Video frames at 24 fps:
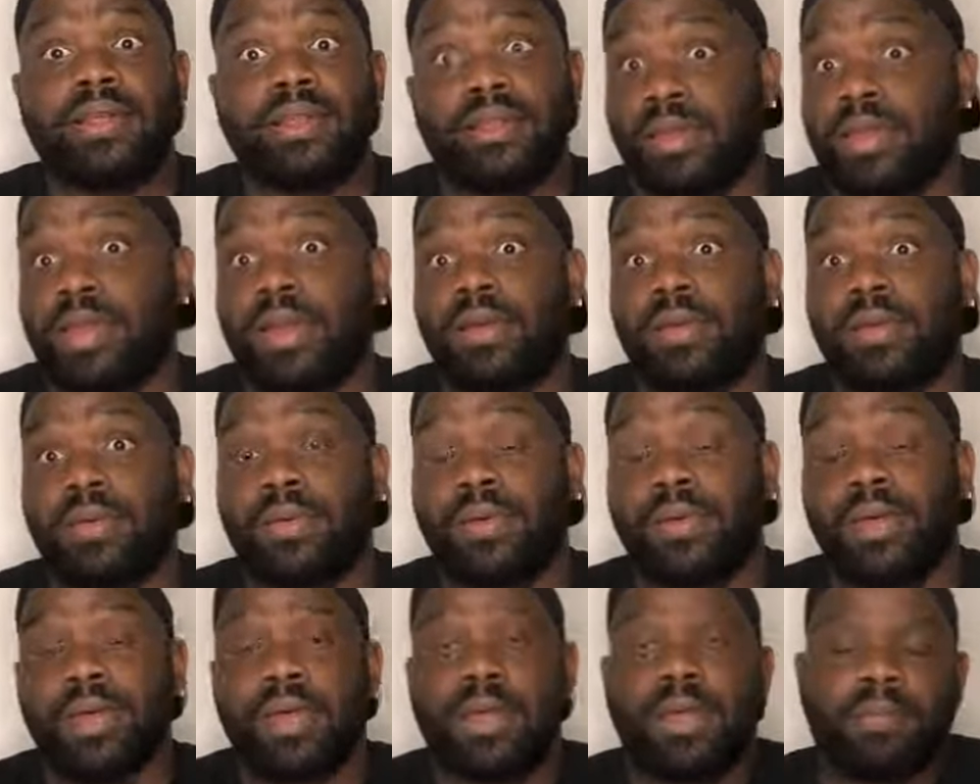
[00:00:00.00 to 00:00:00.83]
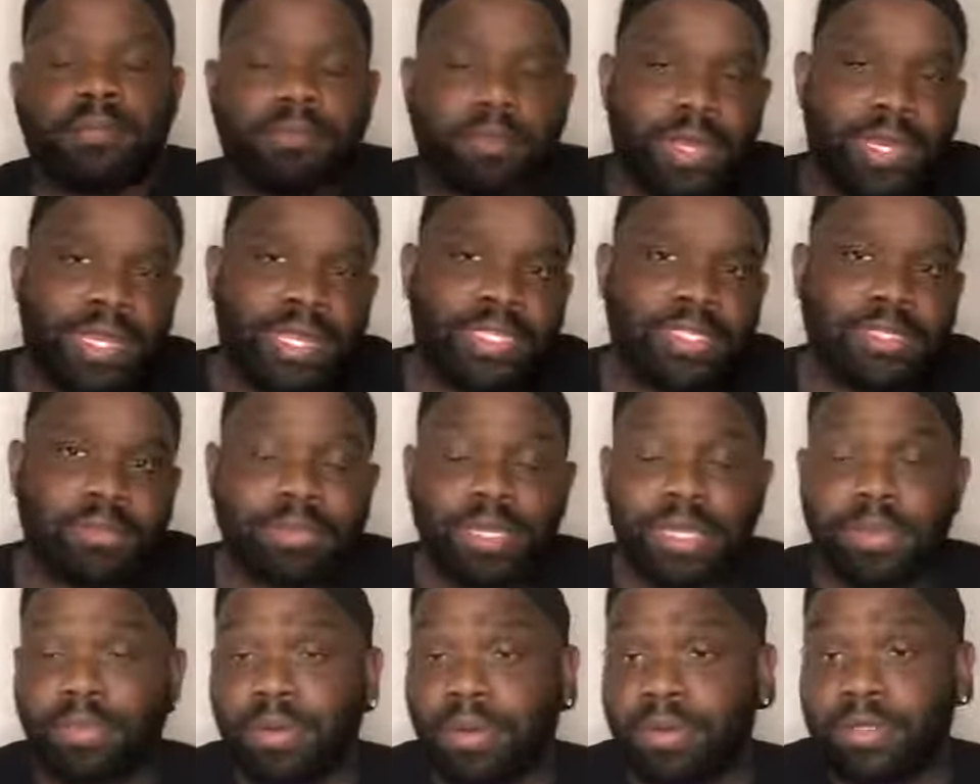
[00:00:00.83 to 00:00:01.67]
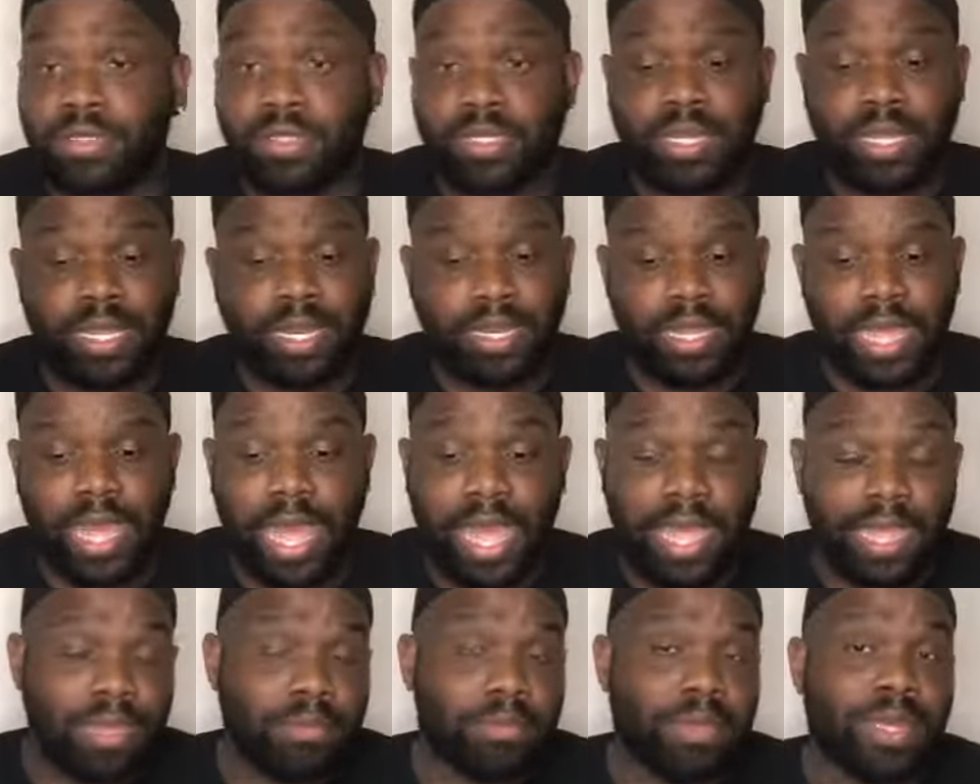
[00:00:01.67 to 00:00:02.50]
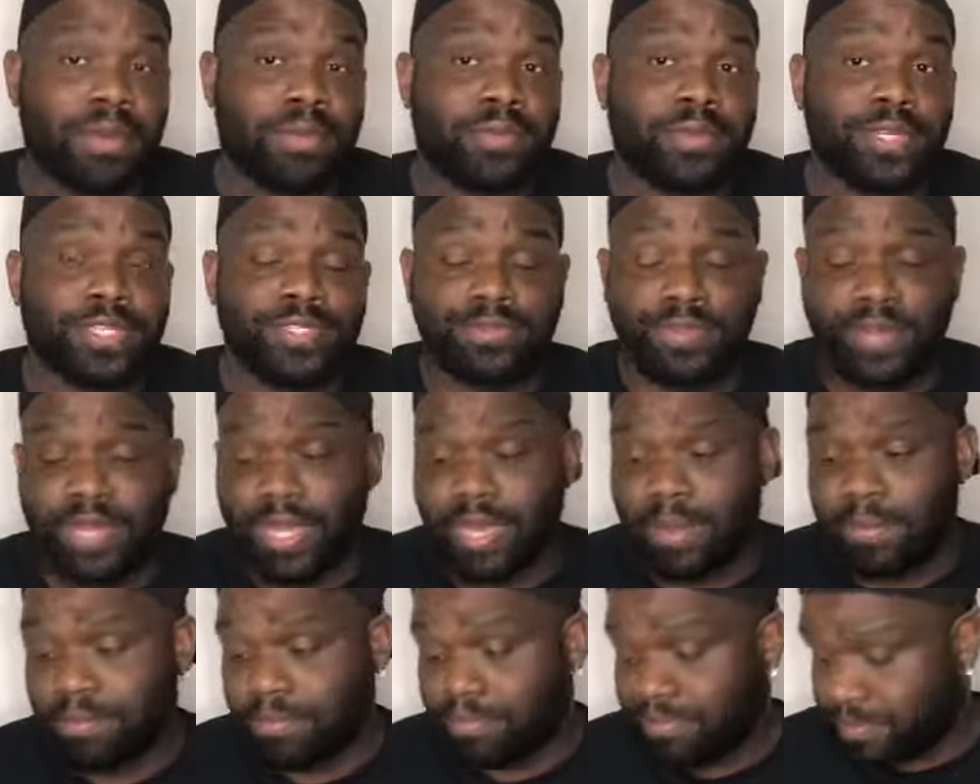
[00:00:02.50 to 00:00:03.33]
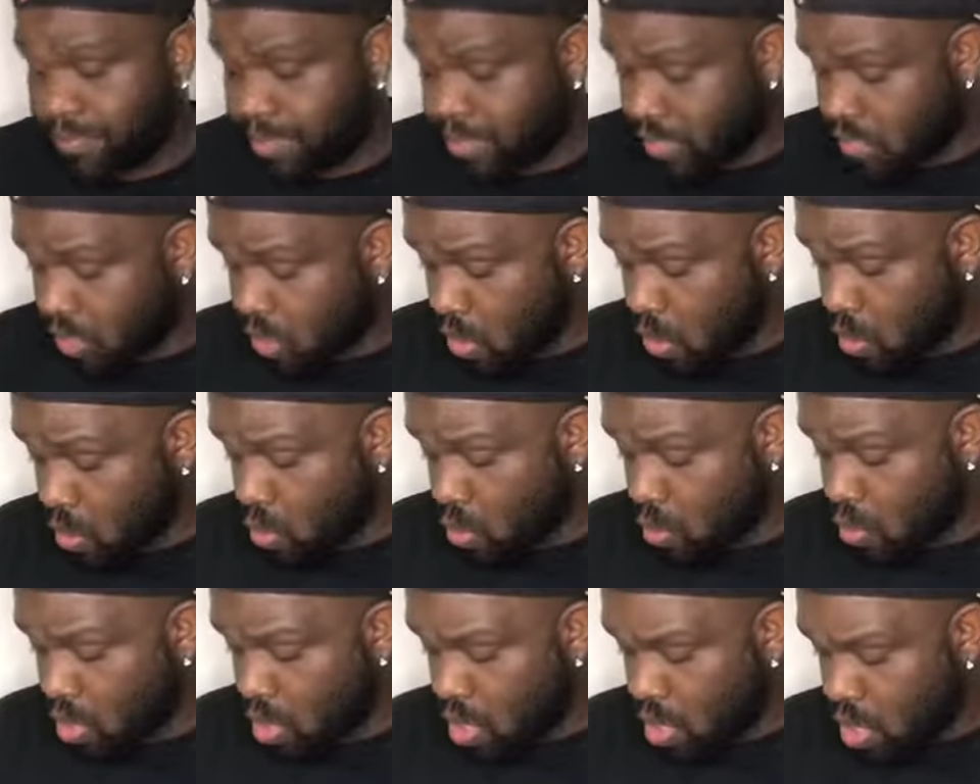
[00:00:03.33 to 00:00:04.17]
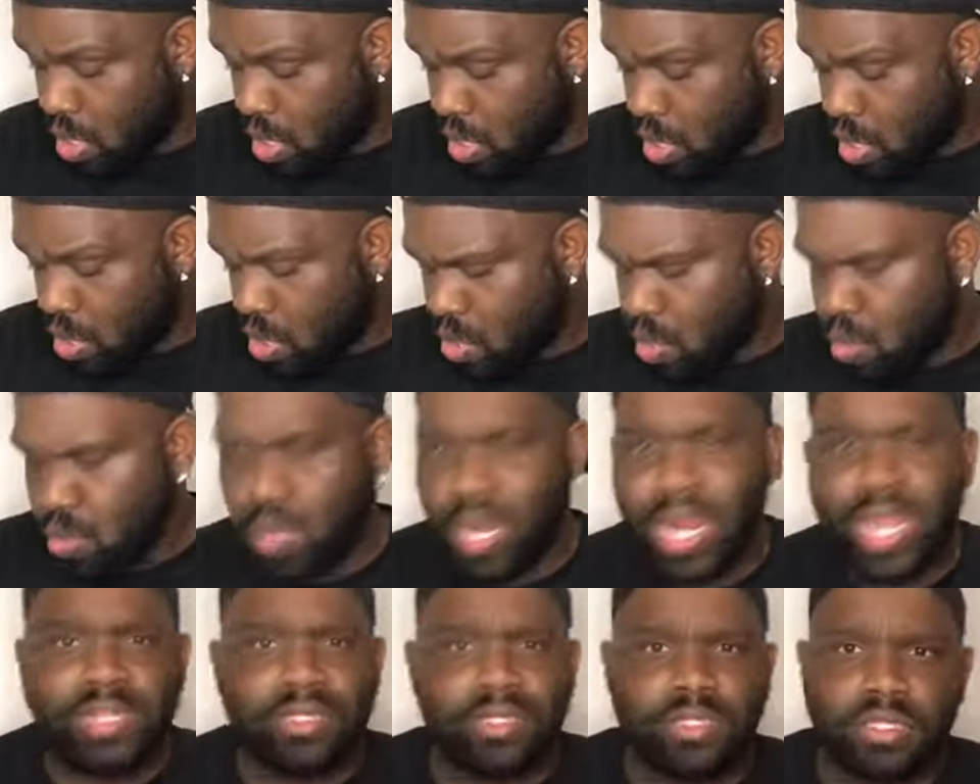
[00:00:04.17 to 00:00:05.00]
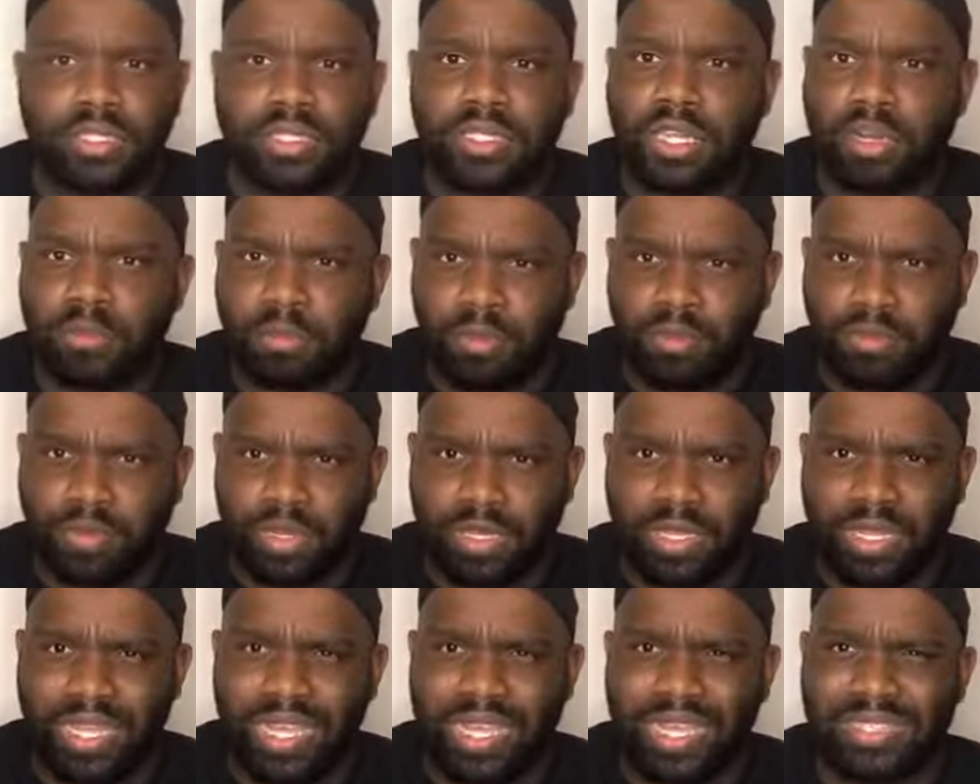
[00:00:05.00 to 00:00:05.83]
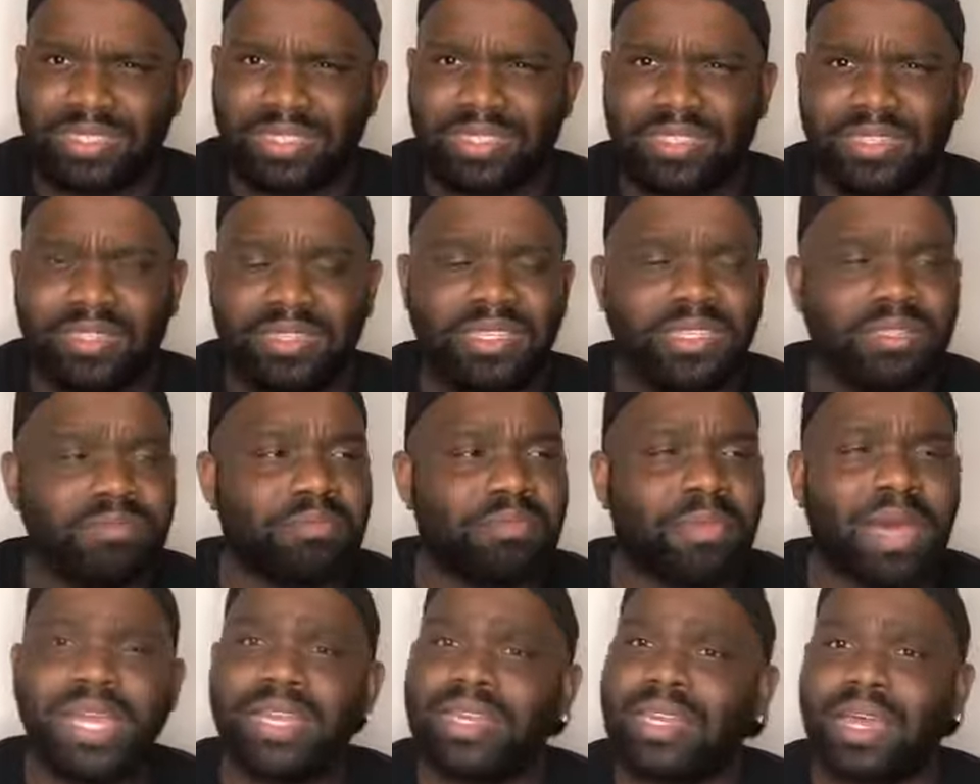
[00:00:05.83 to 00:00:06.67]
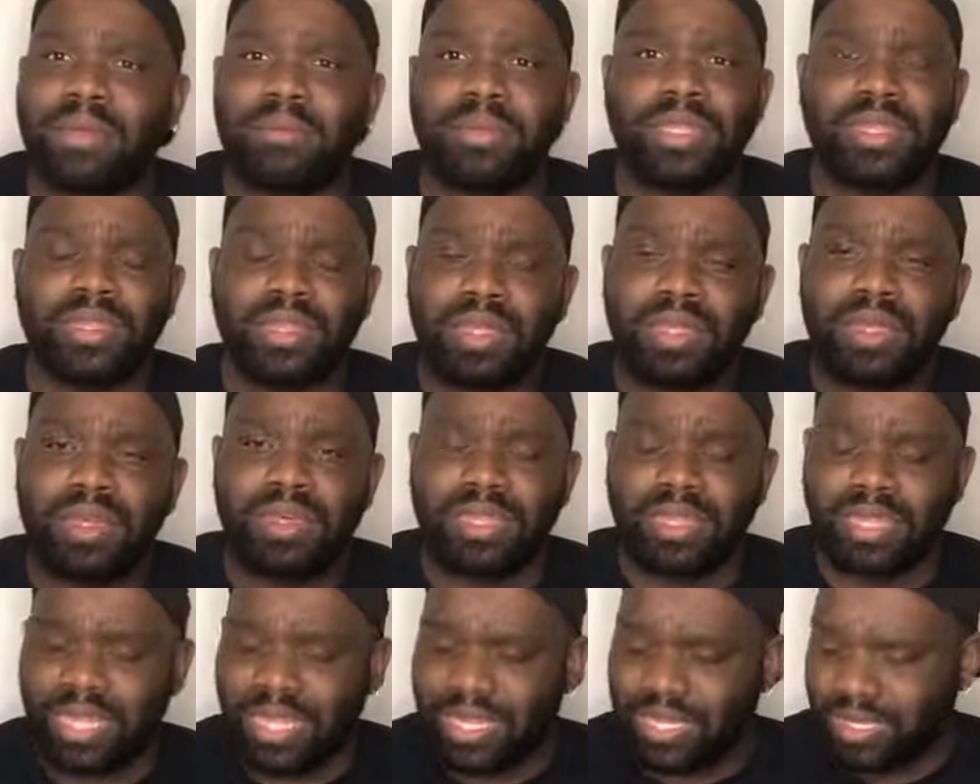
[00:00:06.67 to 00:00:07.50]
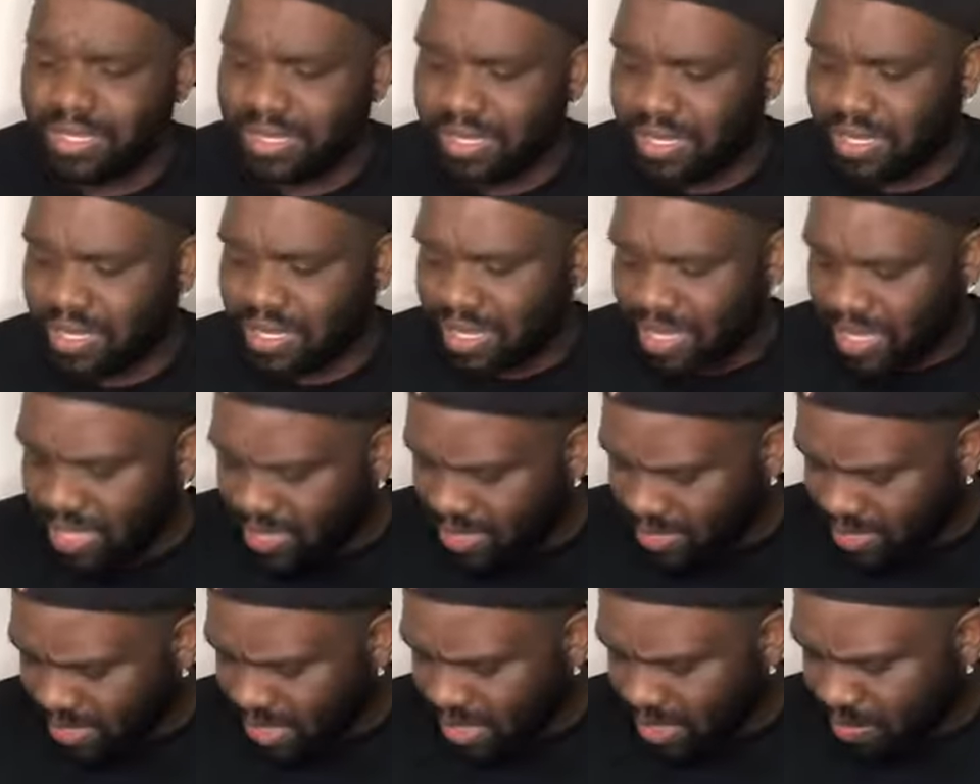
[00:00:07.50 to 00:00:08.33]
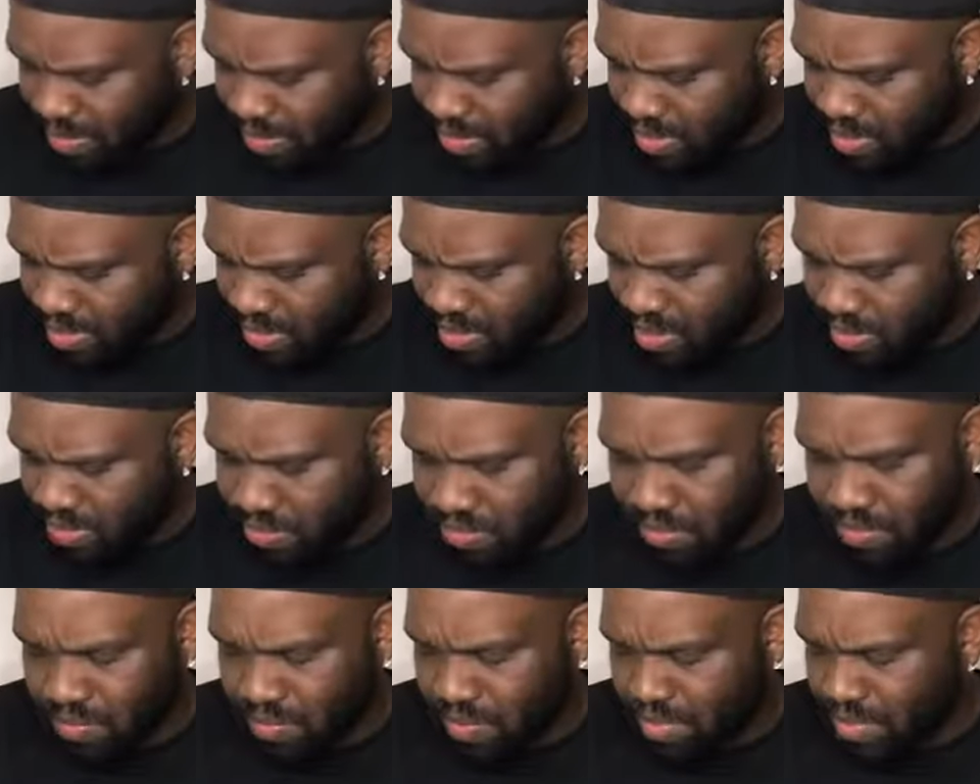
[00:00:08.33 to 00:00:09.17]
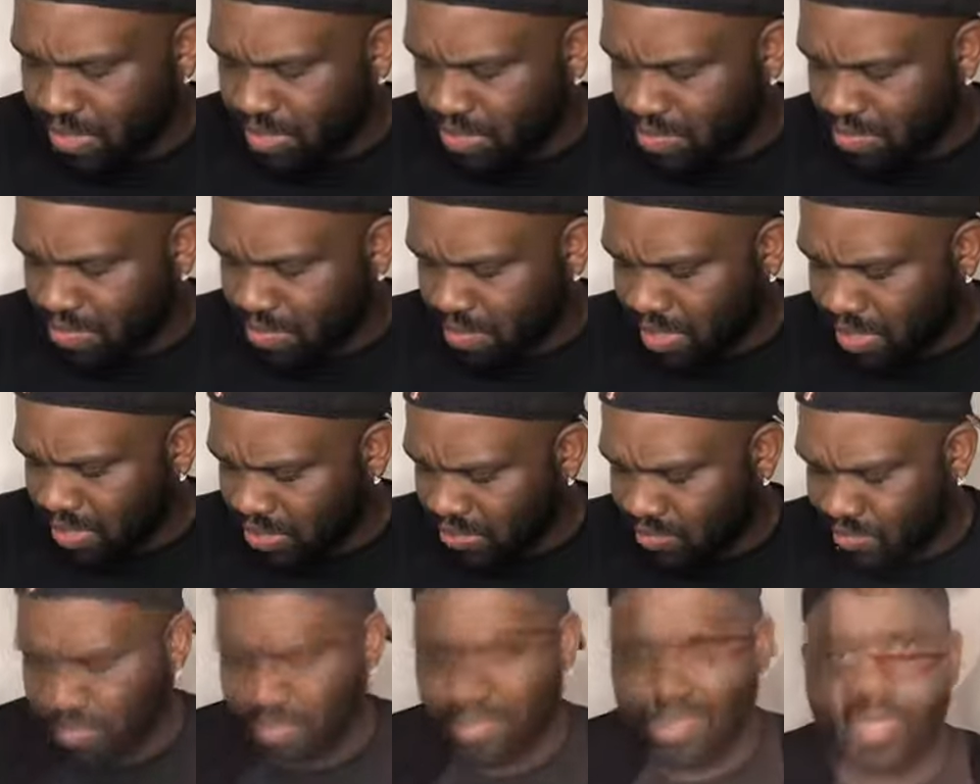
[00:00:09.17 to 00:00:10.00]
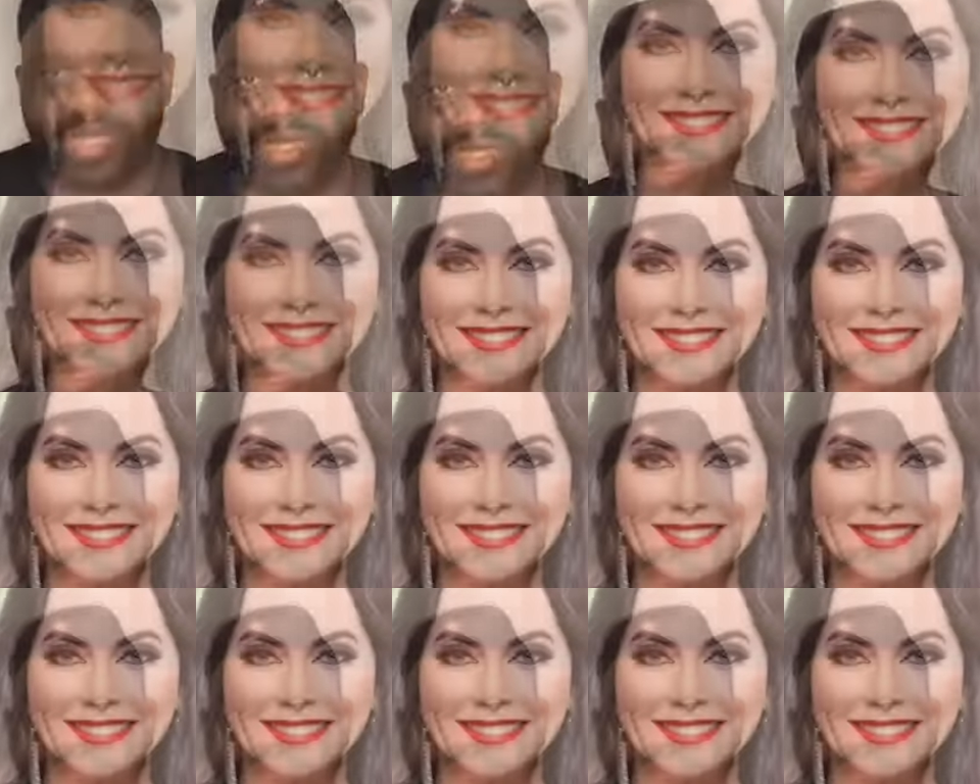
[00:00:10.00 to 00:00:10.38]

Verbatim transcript: No, but he's a big person, and I commend Rich for that. So we're actually just gonna move on, you guys. This might not be long. Like again, this episode just wasn't much for me.